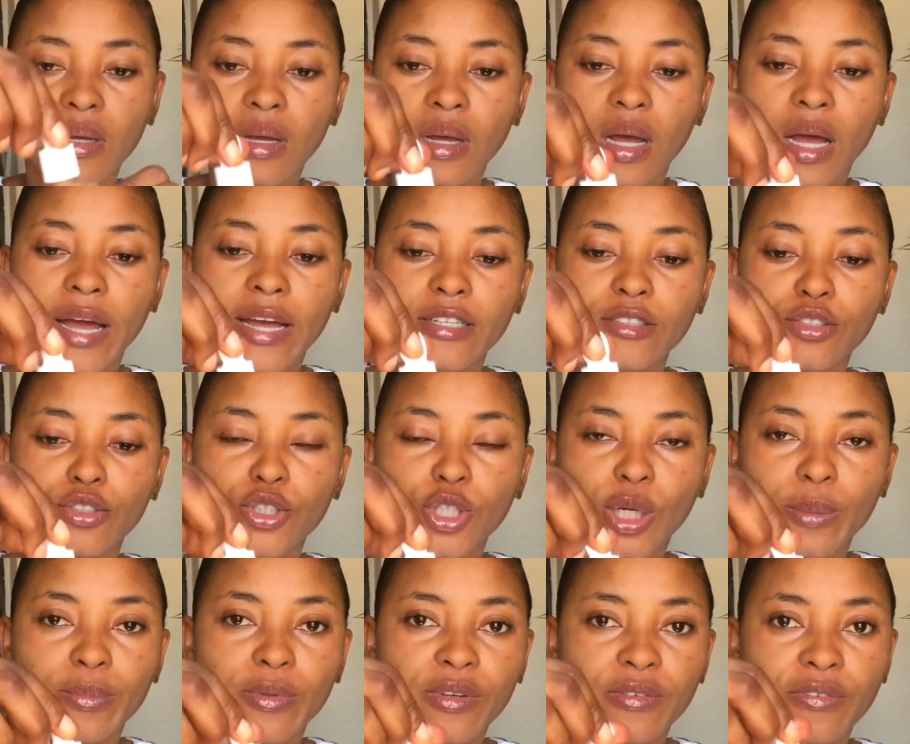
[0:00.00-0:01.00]
and
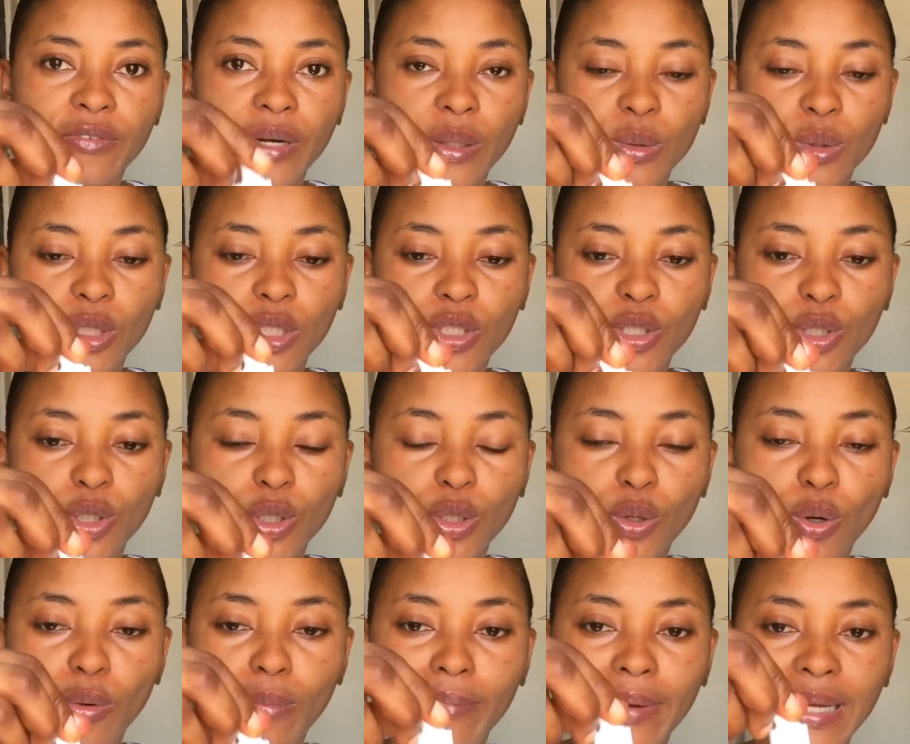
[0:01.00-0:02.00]
drop the foundation
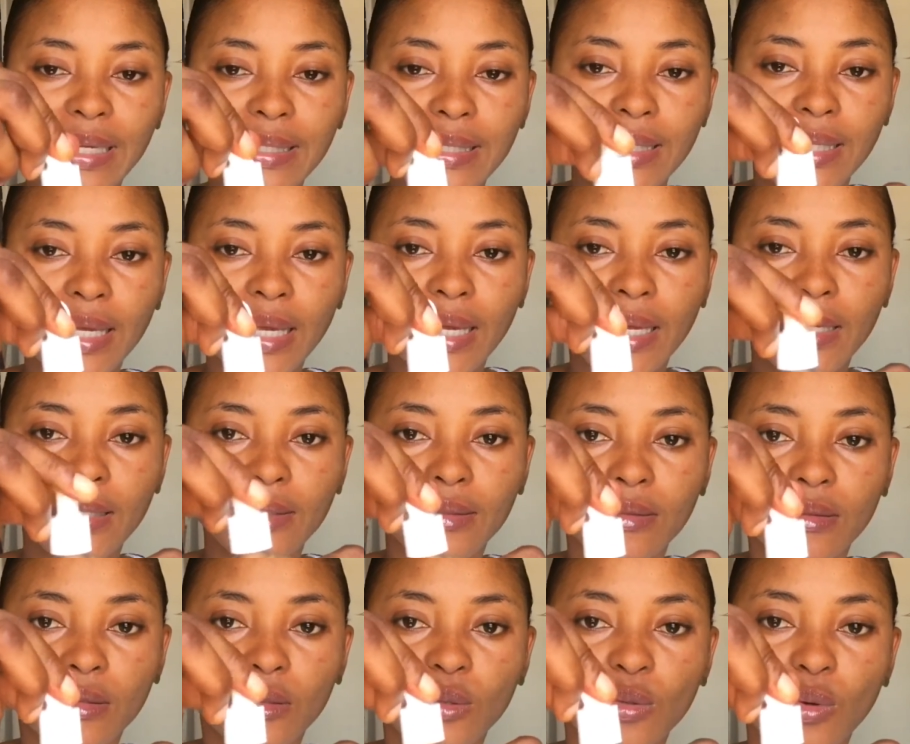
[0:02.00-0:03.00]
on my skin.
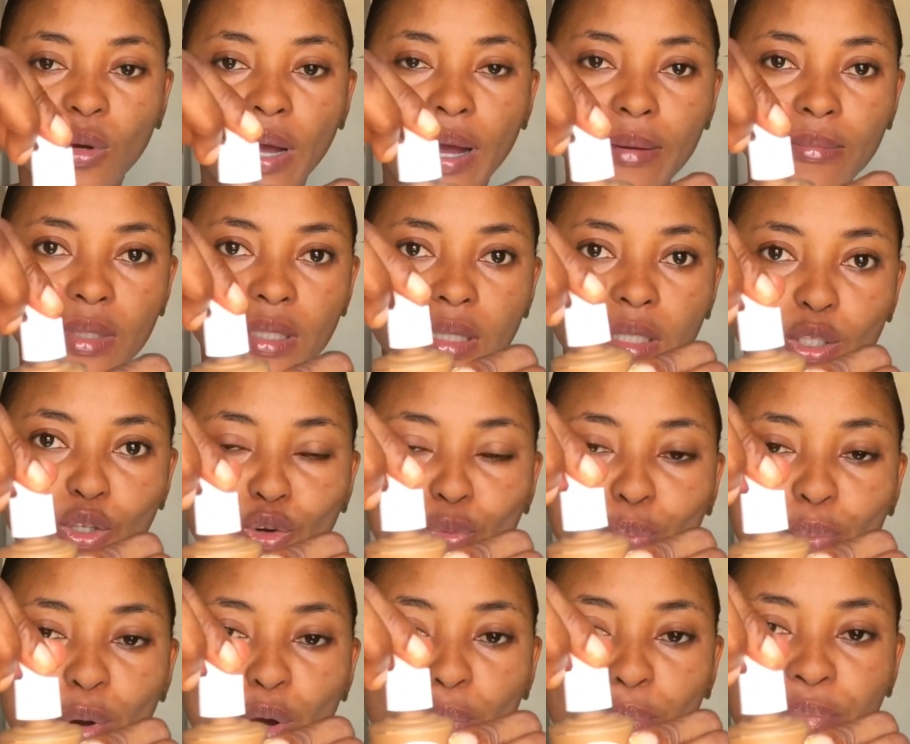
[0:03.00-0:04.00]
So I'm still
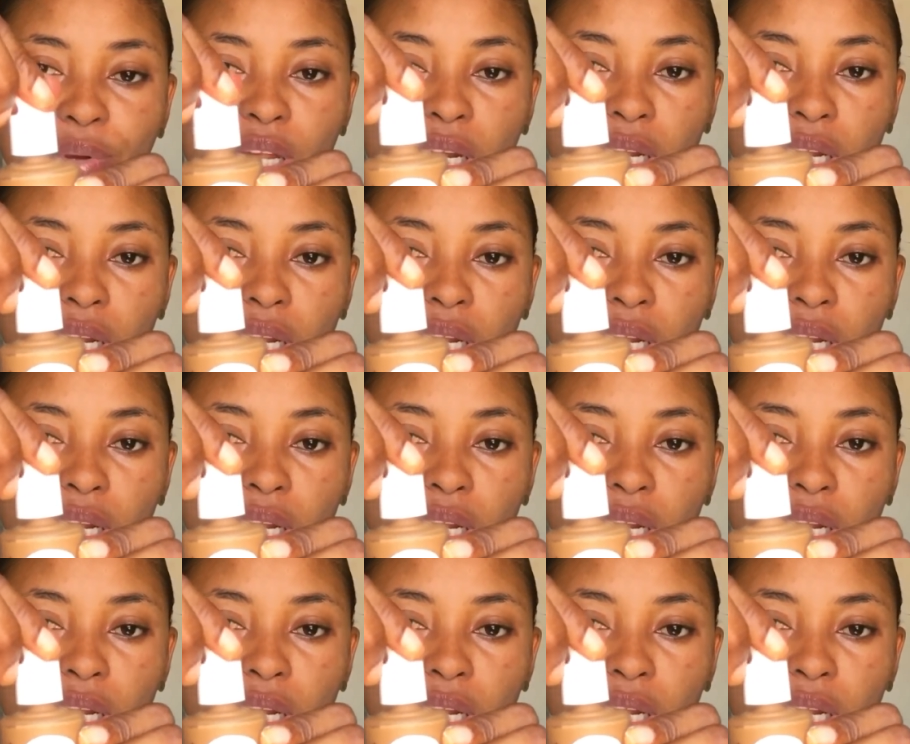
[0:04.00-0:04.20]
pumping